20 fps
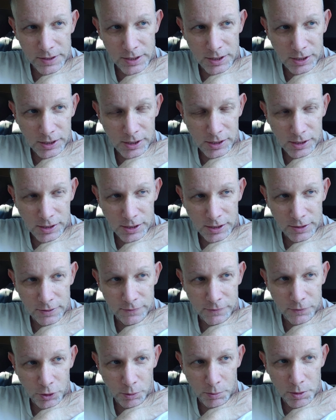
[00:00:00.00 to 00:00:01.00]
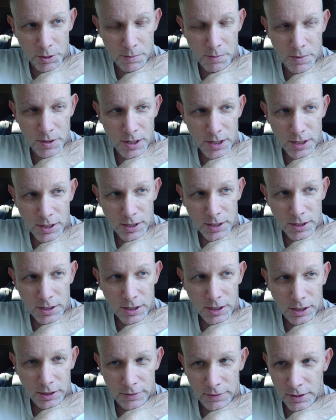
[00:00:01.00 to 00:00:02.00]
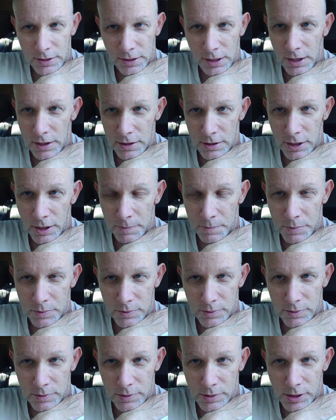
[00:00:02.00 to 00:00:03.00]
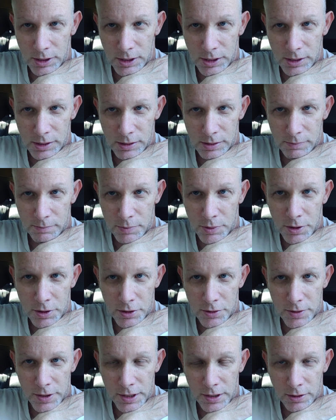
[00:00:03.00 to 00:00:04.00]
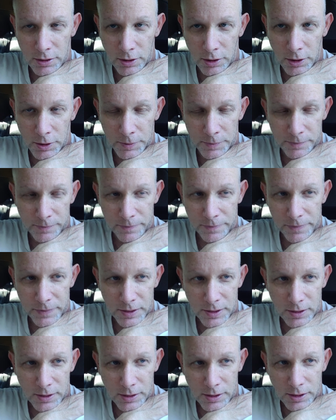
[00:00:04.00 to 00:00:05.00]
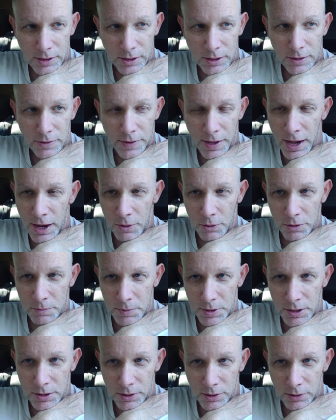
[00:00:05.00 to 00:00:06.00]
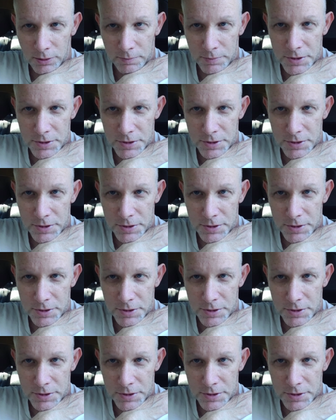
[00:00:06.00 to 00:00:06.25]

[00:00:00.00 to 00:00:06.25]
uh, and film him and then ended up uh, murdering her, that would be called